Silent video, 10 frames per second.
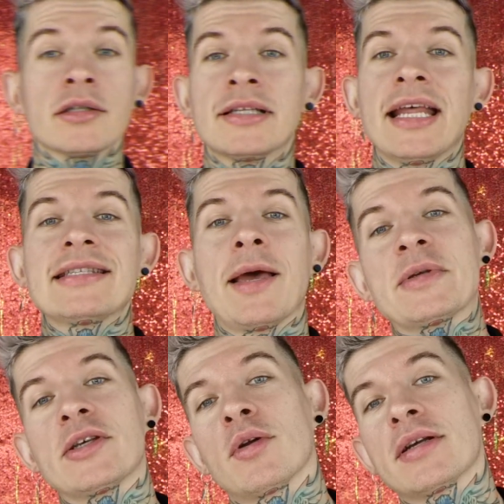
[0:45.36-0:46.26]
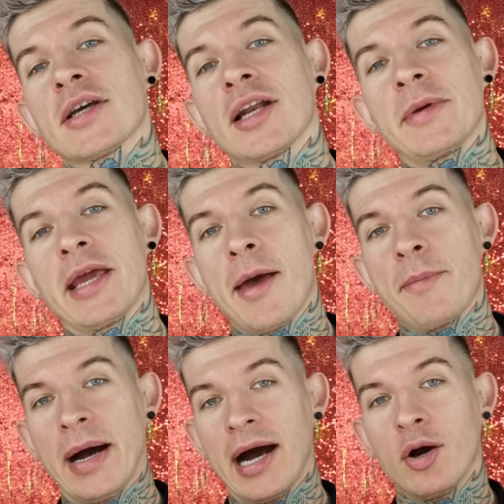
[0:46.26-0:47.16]
Today's episode is gonna be
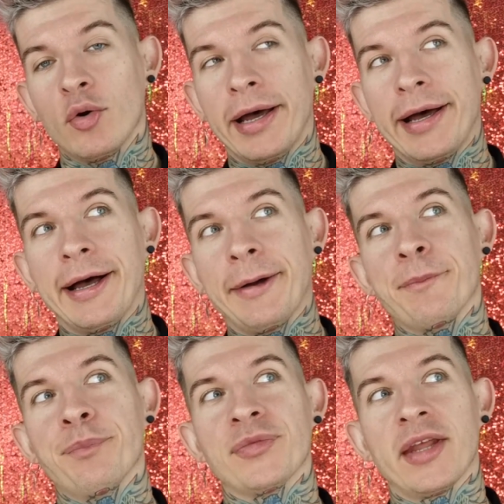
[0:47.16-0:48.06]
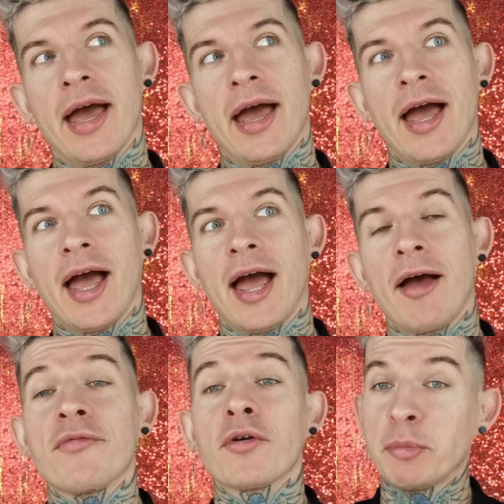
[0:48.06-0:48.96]
about
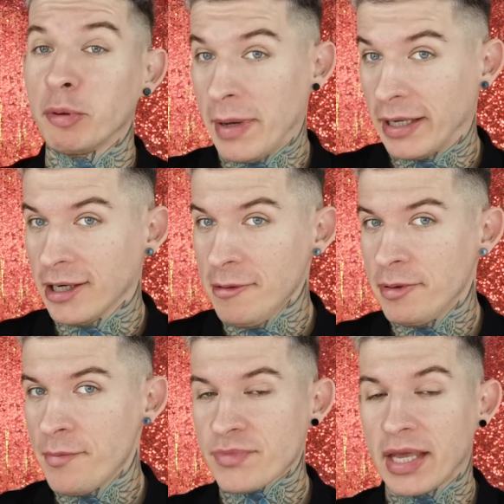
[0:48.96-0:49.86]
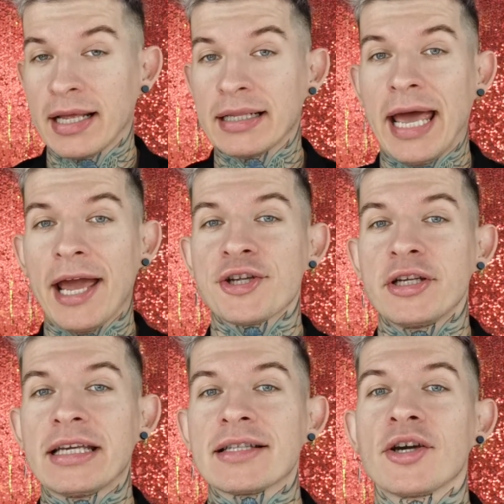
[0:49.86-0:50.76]
affordable makeup, and
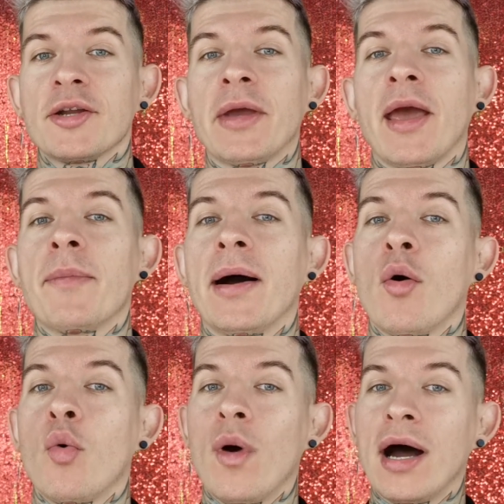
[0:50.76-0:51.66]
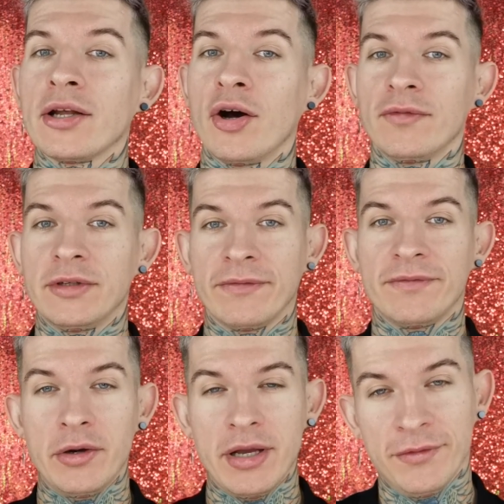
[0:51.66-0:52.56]
actually it's going to be about one of the
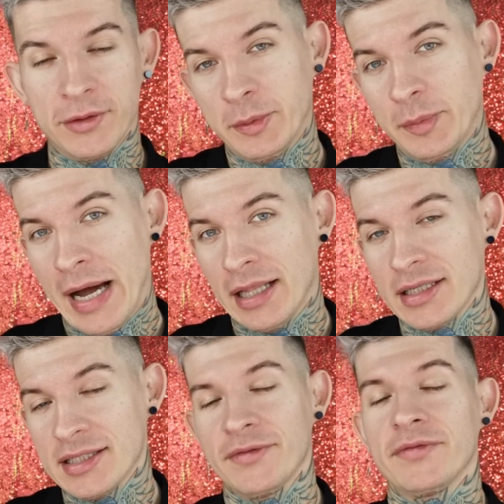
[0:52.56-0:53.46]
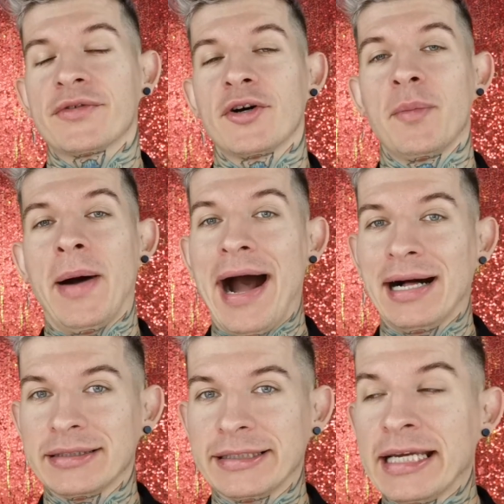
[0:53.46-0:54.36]
very affordable palettes from
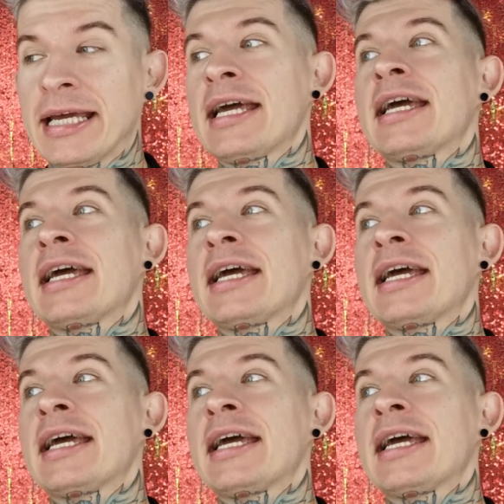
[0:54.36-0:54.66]
Aldi.